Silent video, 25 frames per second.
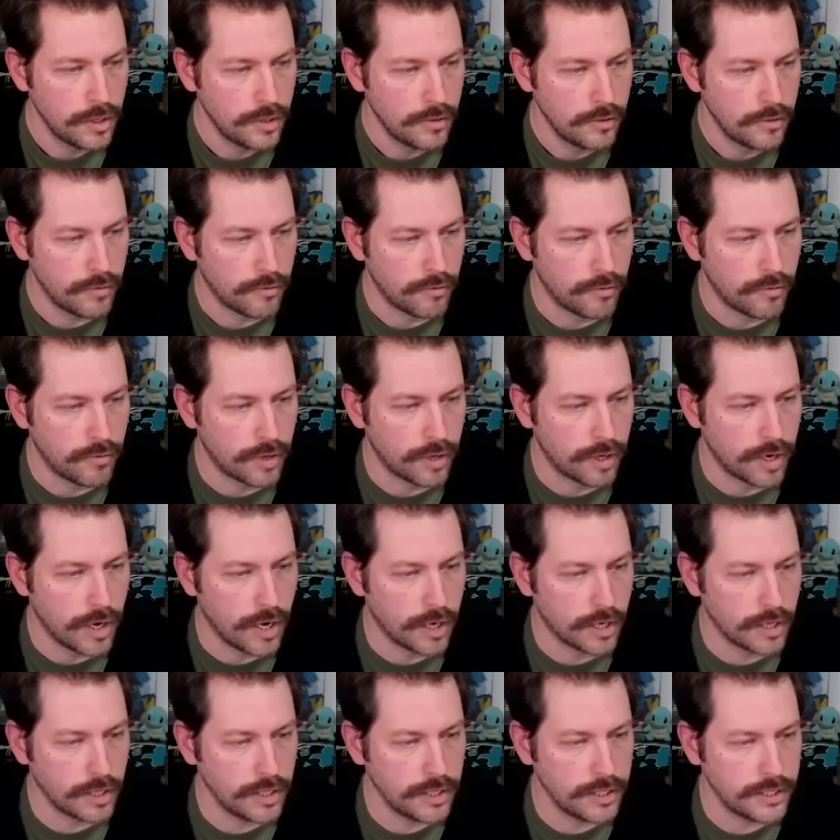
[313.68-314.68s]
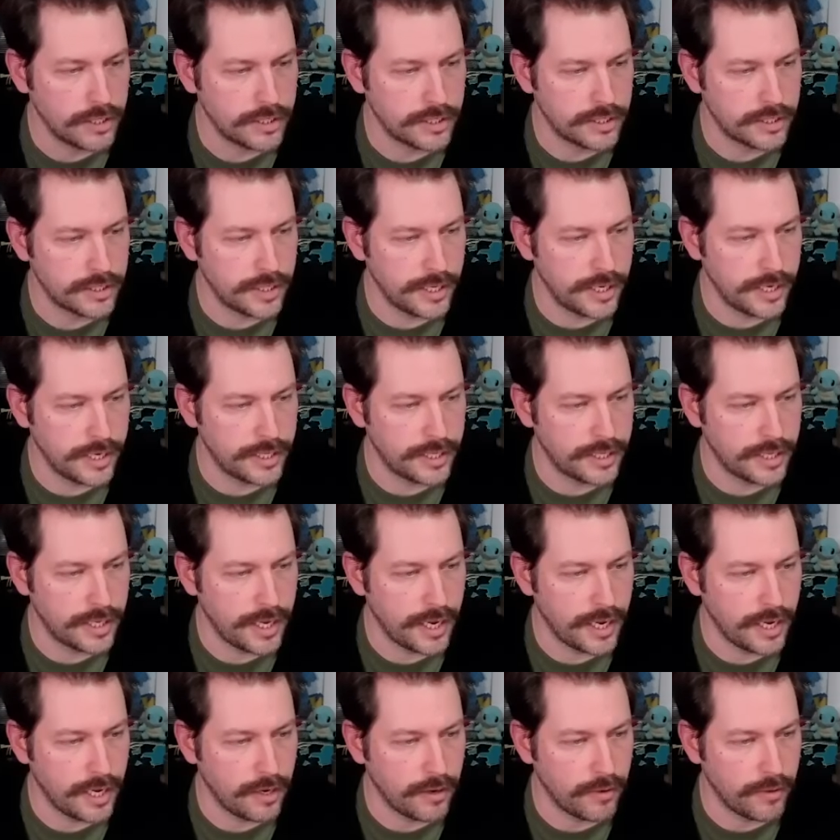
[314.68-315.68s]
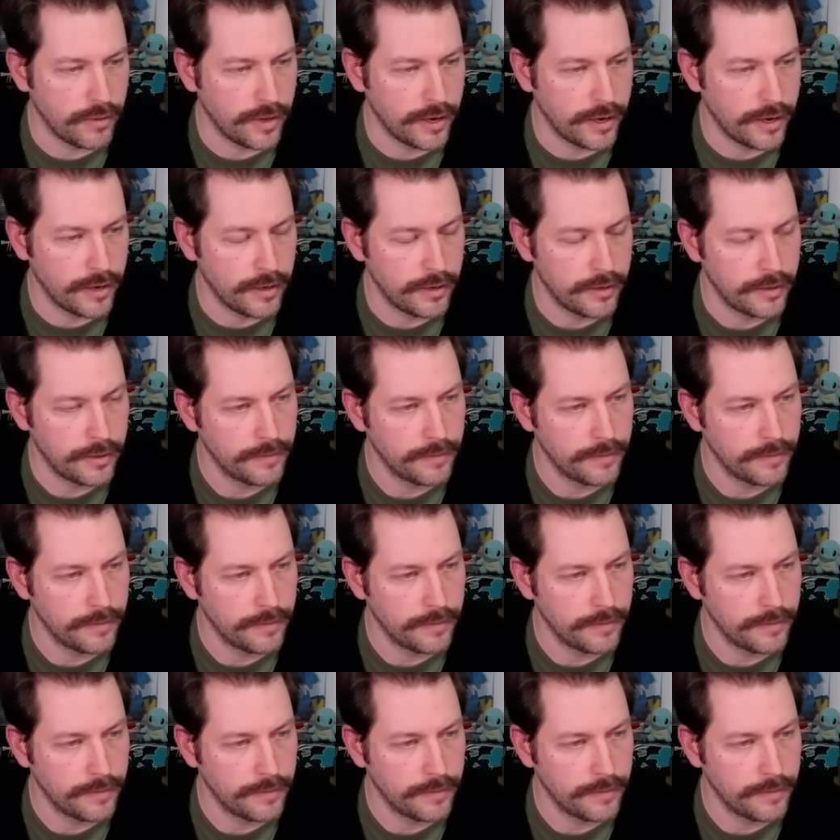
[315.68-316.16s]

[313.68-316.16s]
Regardless, they get the KO there.